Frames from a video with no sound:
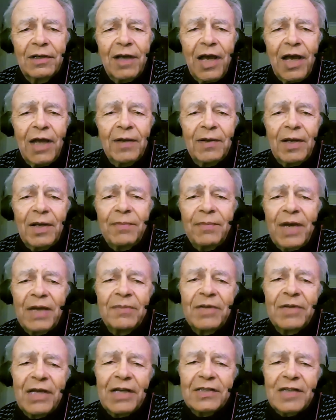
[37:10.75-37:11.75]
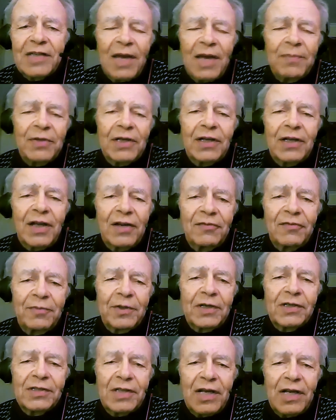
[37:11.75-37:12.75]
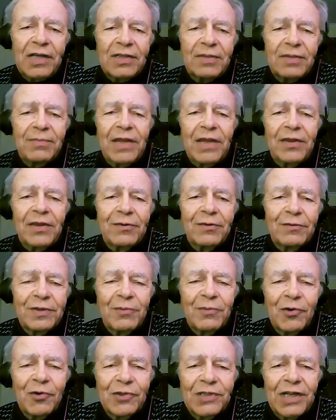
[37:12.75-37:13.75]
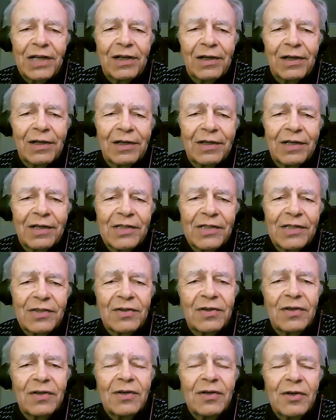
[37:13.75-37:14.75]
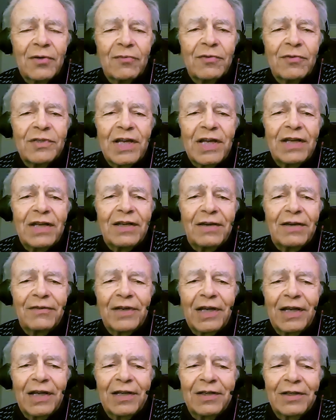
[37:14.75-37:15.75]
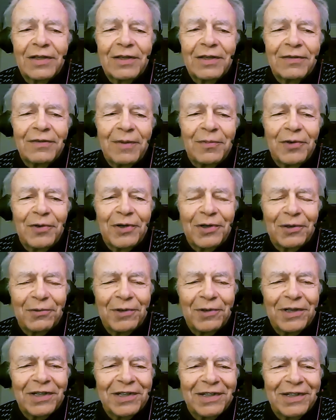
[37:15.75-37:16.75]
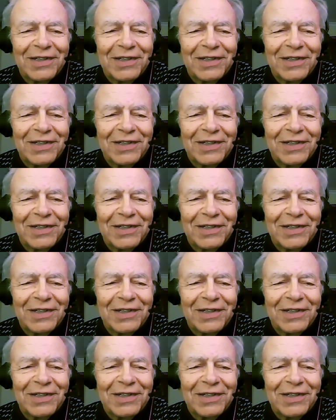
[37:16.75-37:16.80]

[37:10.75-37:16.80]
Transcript: And maybe has a happier life because it has a mother who is more settled and doesn't resent having had to give up her career.